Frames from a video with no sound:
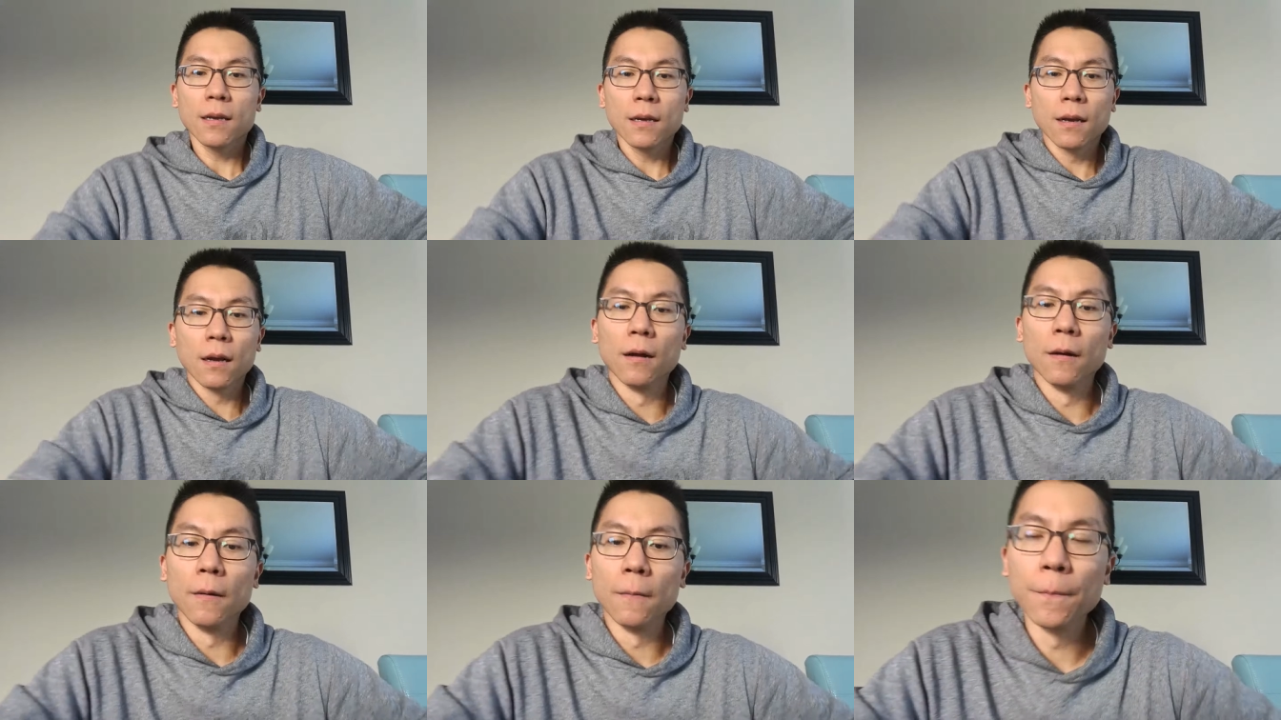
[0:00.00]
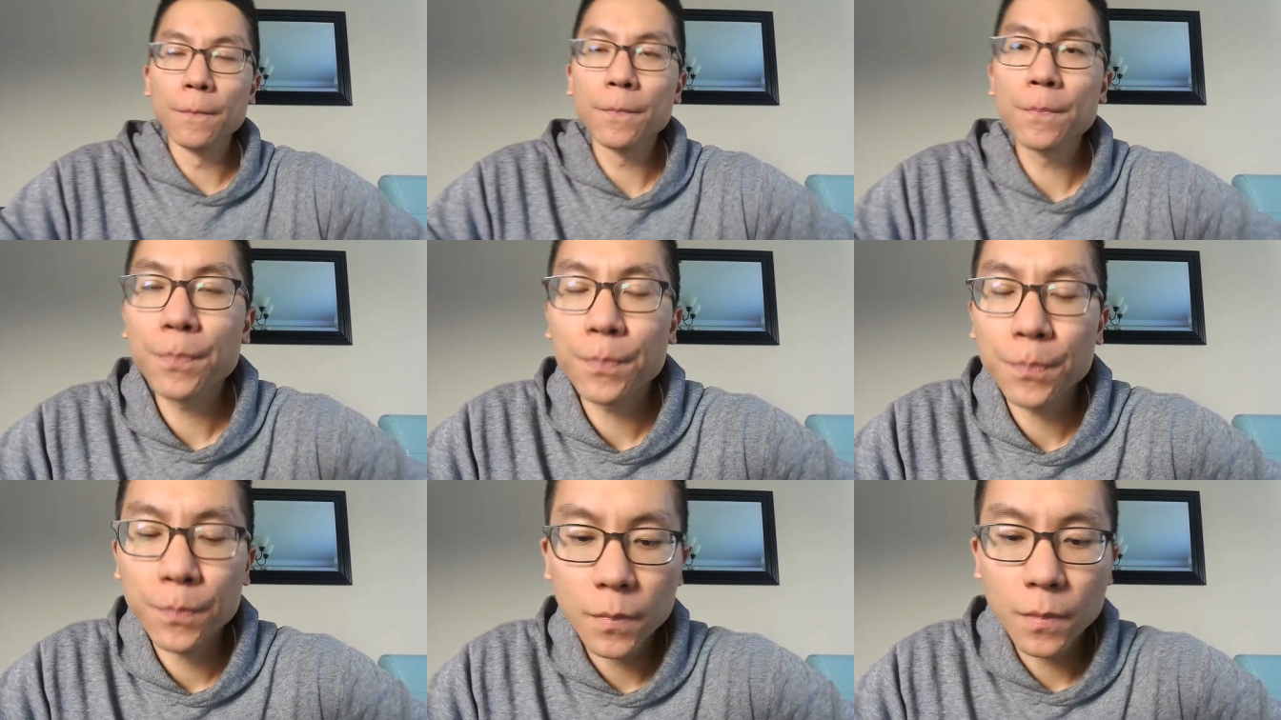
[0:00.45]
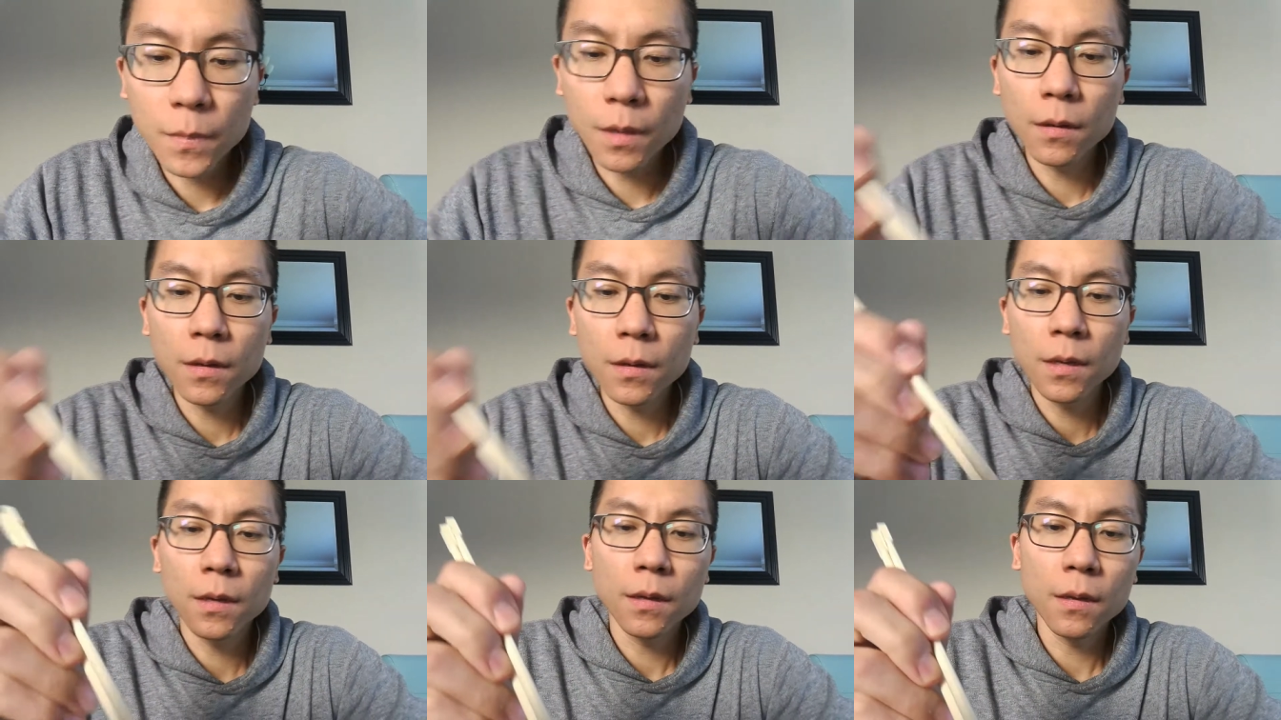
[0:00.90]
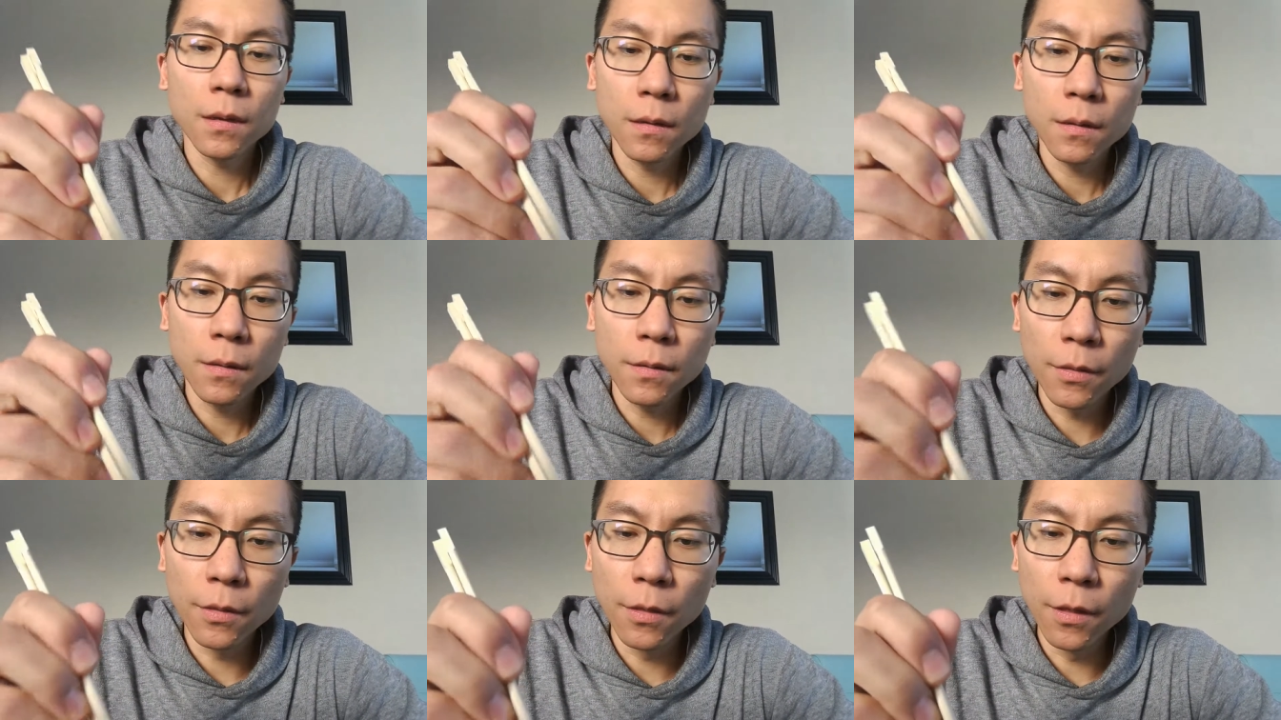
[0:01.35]
Um,
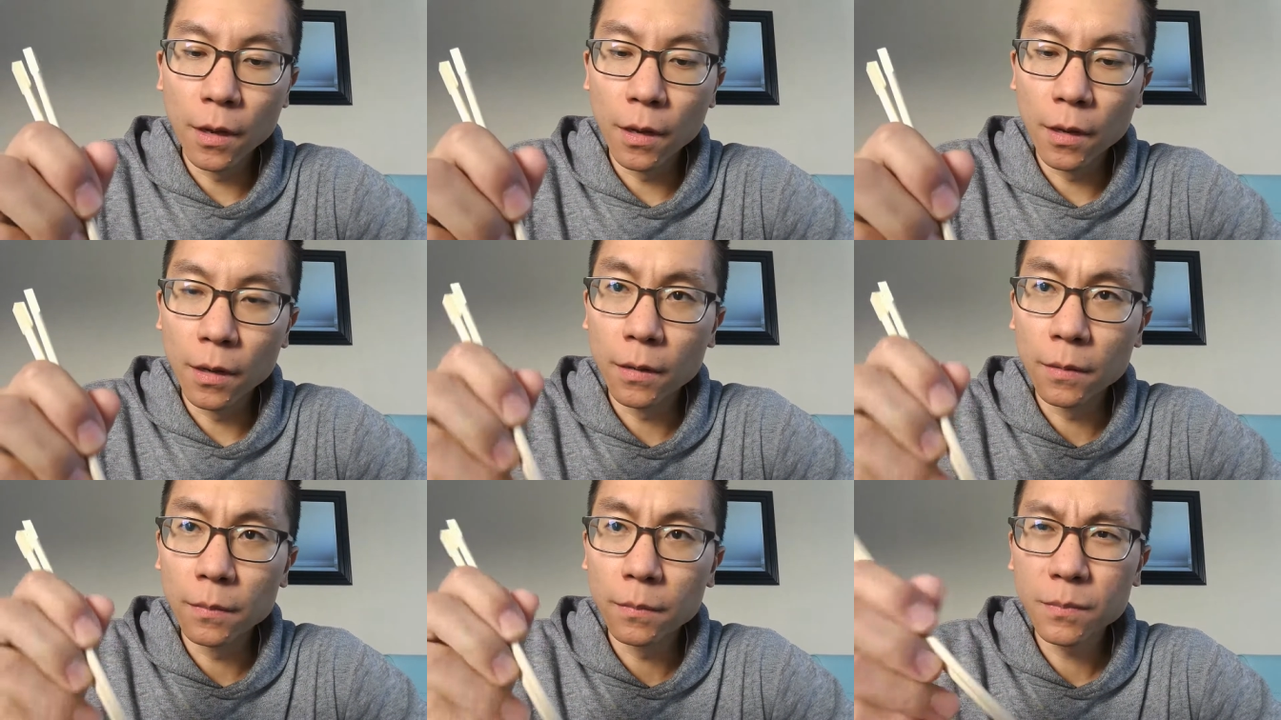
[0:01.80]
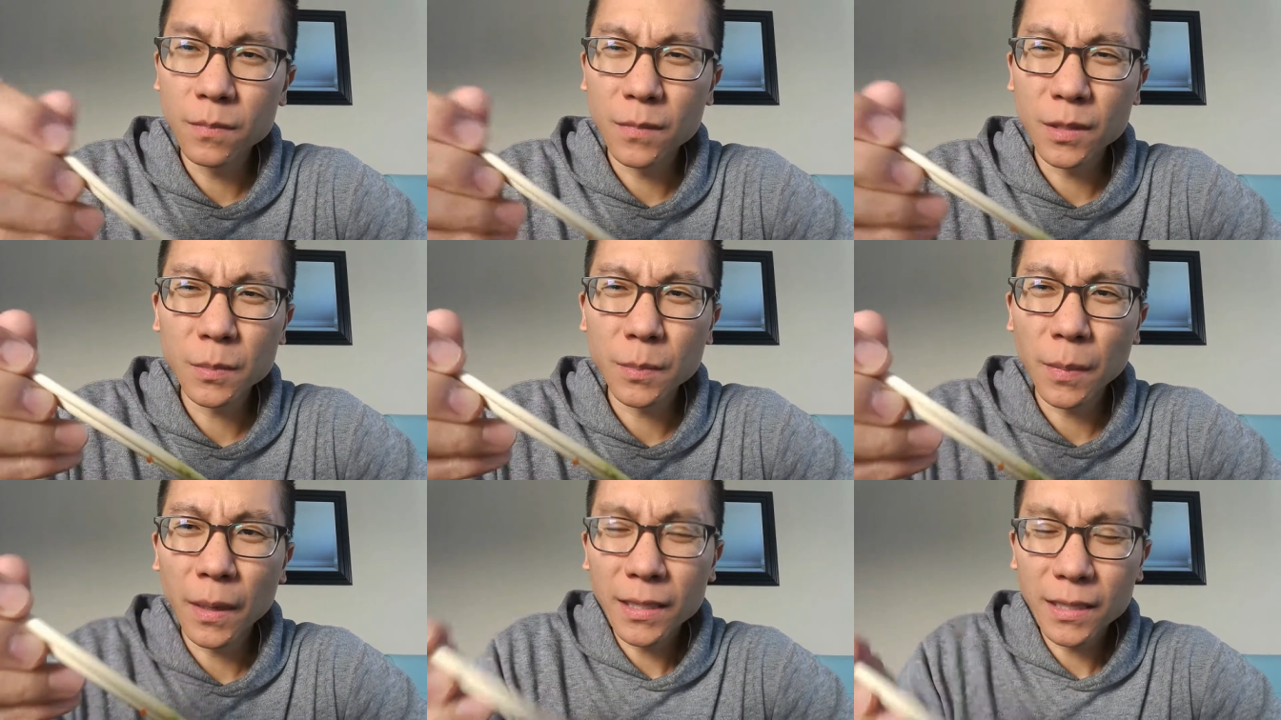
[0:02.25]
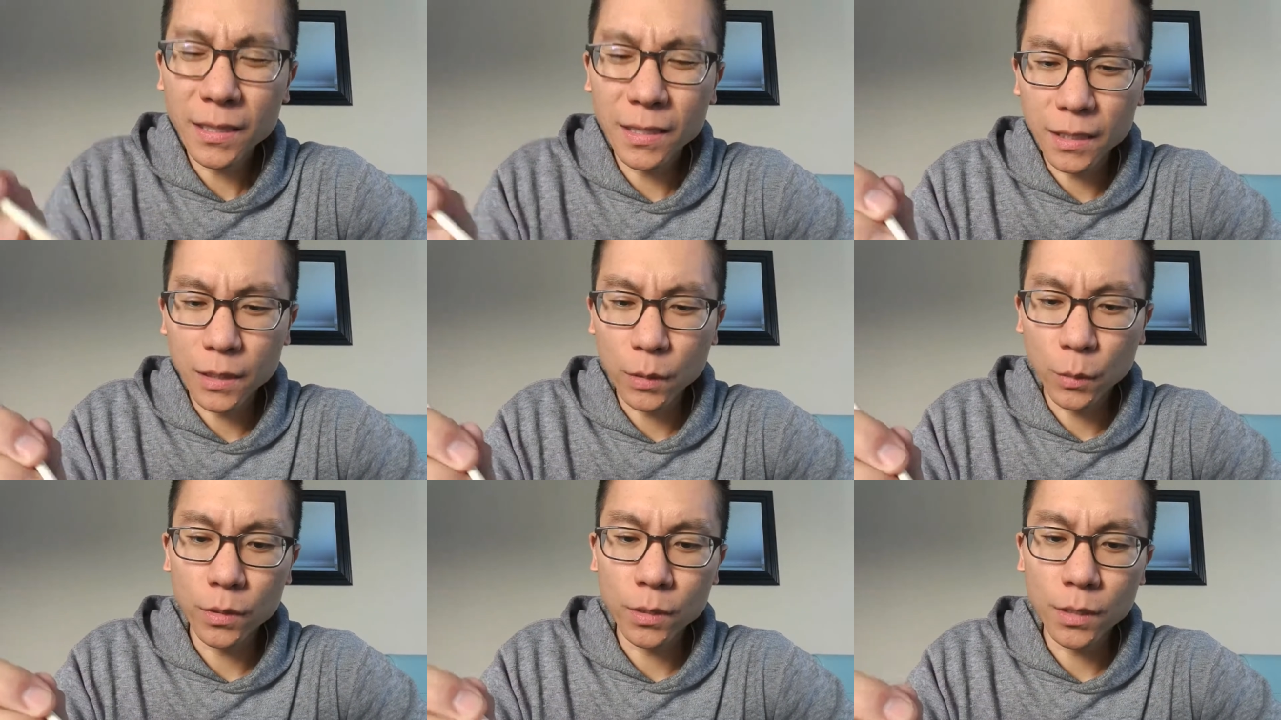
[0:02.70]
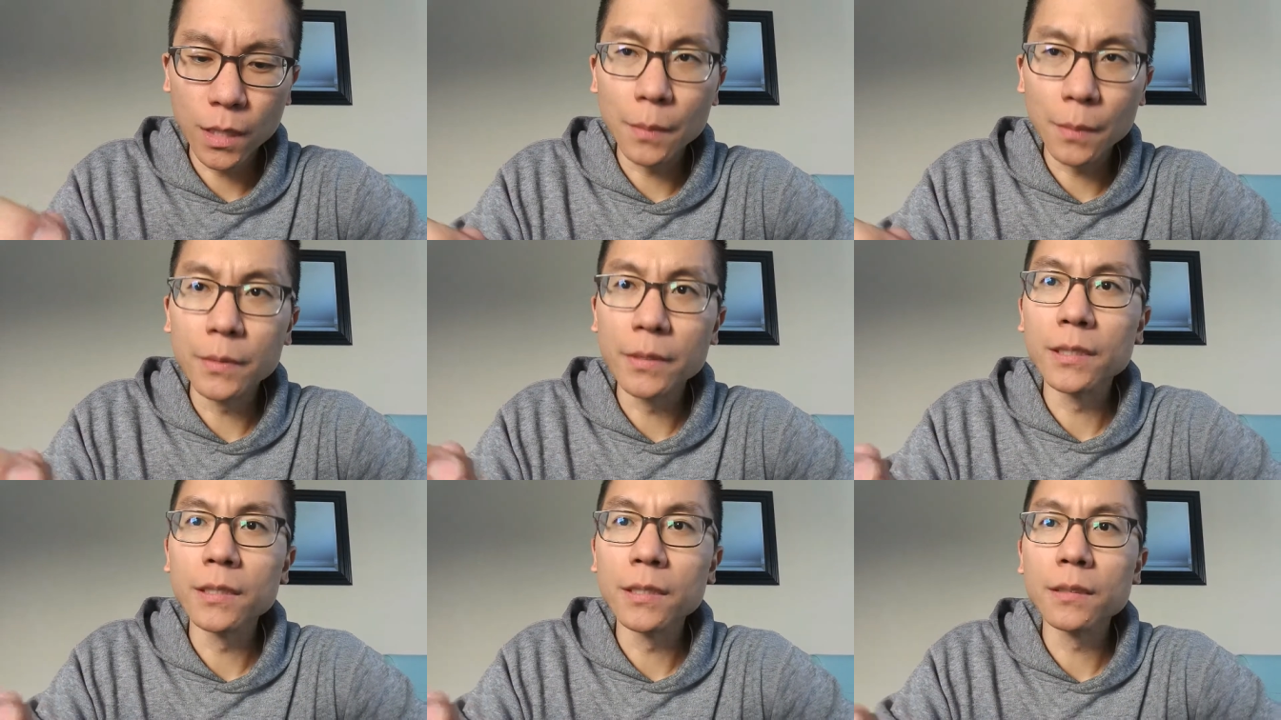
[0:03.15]
the the spiciness in
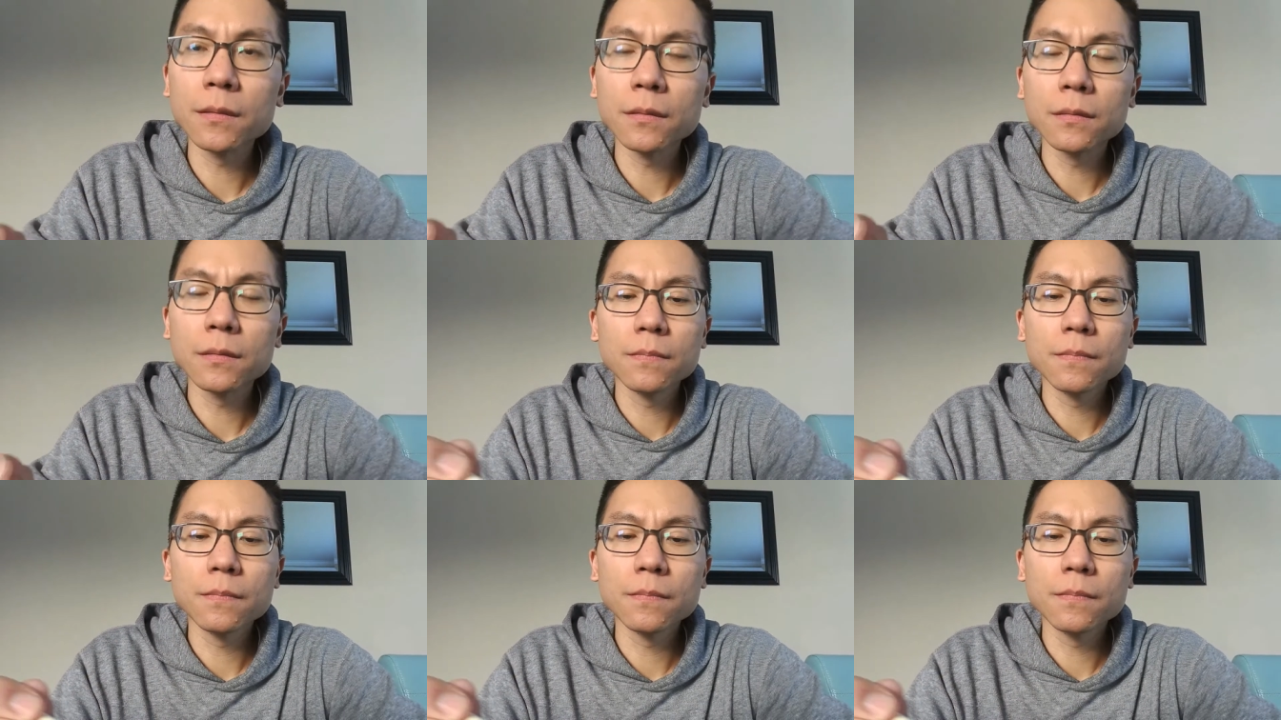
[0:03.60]
wasabi is